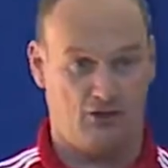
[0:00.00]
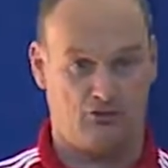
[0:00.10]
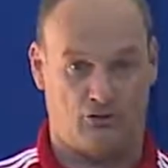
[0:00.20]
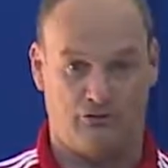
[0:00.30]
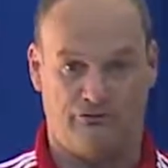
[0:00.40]
a
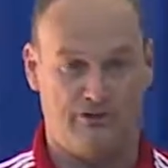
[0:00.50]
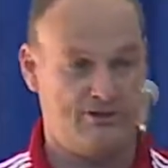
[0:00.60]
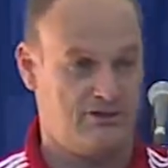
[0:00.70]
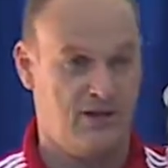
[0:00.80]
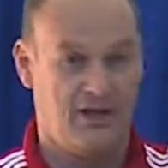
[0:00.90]
strong
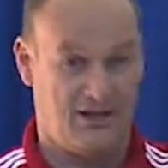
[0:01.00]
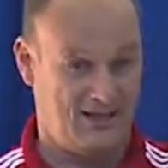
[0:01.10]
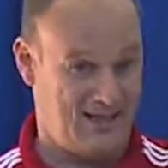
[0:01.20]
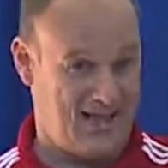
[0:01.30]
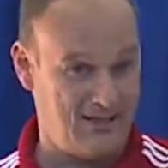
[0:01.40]
vision in the
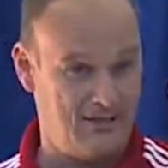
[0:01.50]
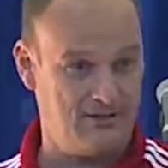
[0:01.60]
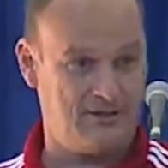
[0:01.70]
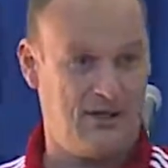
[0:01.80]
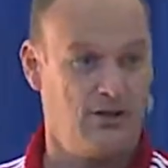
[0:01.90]

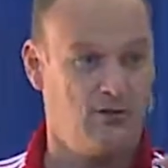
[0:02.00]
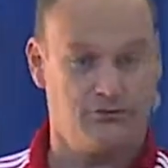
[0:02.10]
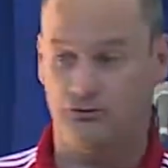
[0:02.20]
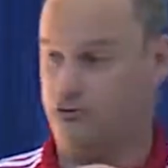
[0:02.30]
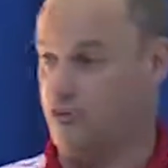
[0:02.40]
Netherlands and
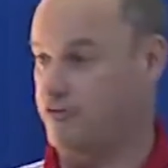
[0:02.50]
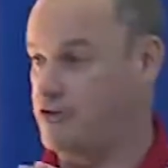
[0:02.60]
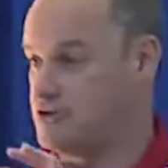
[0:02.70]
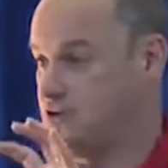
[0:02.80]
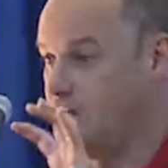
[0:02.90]
also a strong
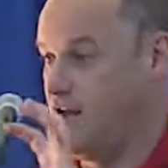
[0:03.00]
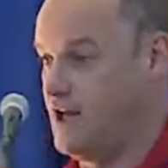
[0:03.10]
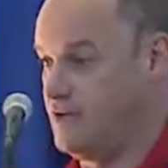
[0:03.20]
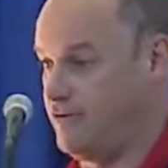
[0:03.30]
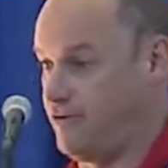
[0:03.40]
vision
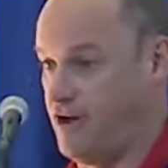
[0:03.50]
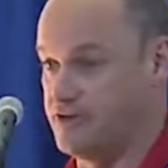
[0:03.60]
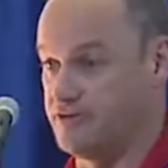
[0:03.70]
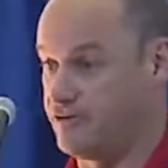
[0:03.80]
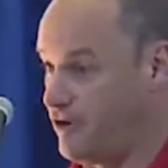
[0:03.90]
in France.
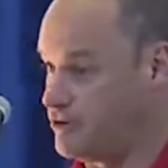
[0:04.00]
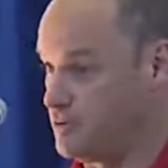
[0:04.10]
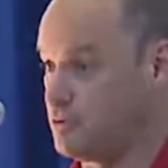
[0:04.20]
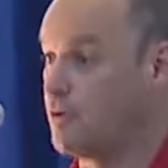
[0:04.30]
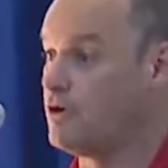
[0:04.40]
And France was
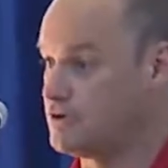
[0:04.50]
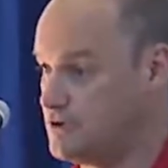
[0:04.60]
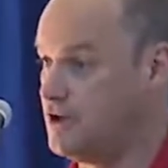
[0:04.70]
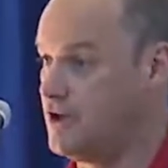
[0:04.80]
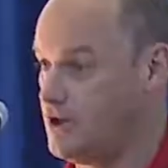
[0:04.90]
world
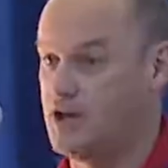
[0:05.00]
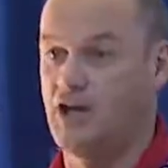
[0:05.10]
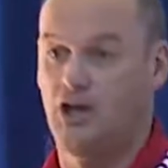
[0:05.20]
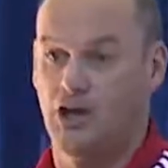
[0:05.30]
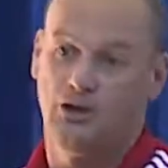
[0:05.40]

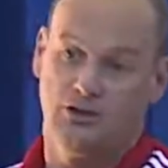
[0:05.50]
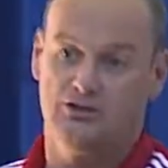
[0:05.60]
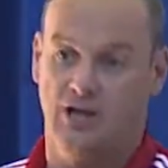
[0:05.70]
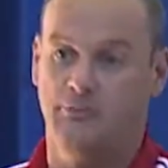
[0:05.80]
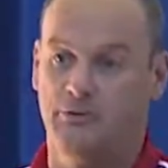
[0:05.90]

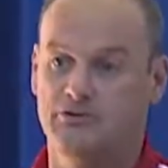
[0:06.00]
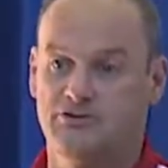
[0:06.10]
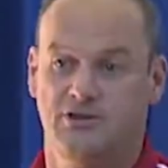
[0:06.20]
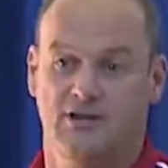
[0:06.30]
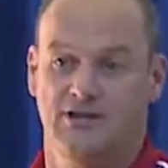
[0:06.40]

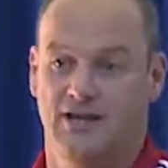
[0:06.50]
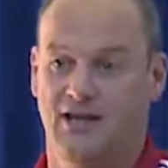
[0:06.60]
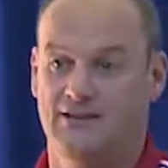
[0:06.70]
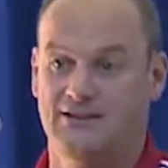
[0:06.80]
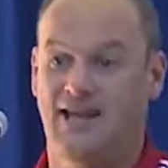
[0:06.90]
champions in
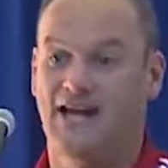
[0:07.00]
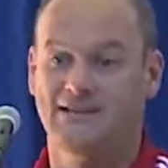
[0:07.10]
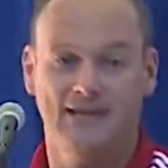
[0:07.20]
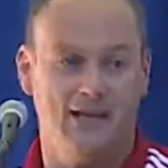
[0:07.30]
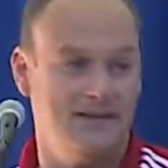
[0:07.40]

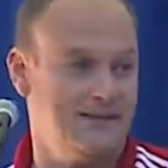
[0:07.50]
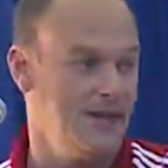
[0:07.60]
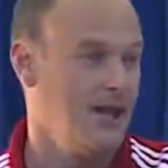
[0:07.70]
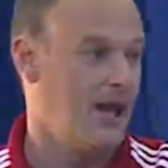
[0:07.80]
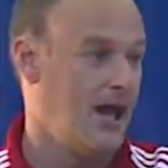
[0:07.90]
98.
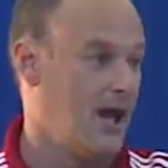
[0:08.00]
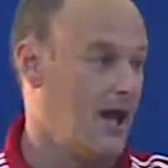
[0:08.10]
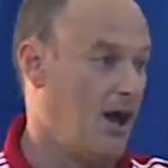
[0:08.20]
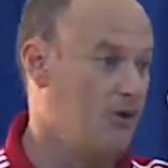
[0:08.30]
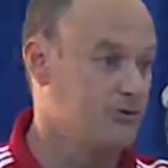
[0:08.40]

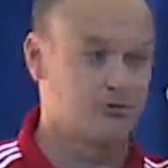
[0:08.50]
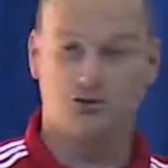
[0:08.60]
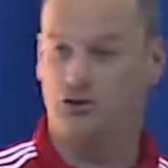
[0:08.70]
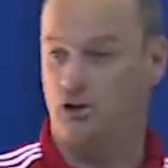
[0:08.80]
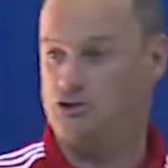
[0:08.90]
Also the
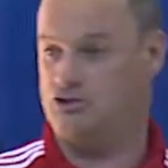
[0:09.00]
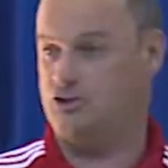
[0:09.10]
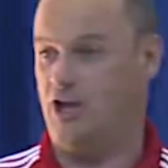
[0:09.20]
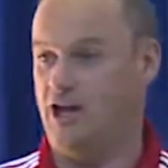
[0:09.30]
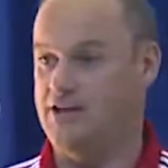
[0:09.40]
Dutch,
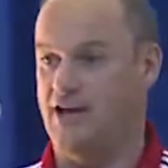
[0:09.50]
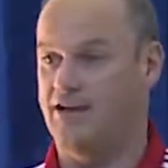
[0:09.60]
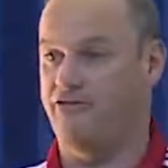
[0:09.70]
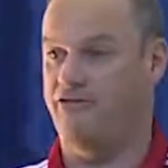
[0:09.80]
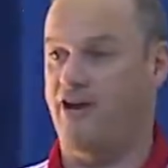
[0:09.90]
they had
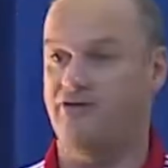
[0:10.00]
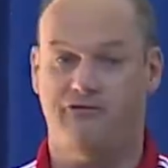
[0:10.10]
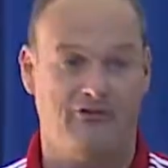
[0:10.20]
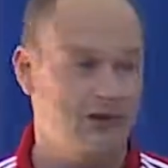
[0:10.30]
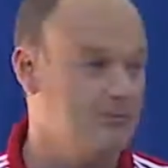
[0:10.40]
a very
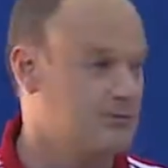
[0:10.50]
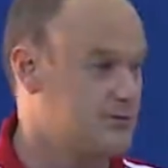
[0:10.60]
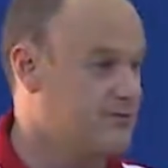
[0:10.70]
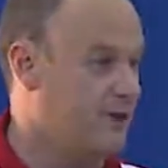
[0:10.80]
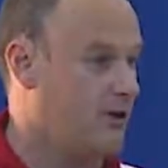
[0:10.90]
famous
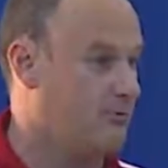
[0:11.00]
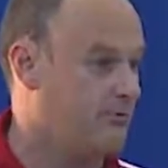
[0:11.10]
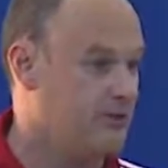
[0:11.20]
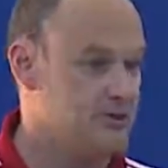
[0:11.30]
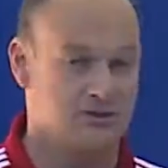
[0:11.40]
development
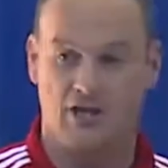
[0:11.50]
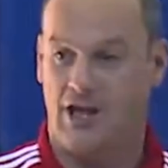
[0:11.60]
vision,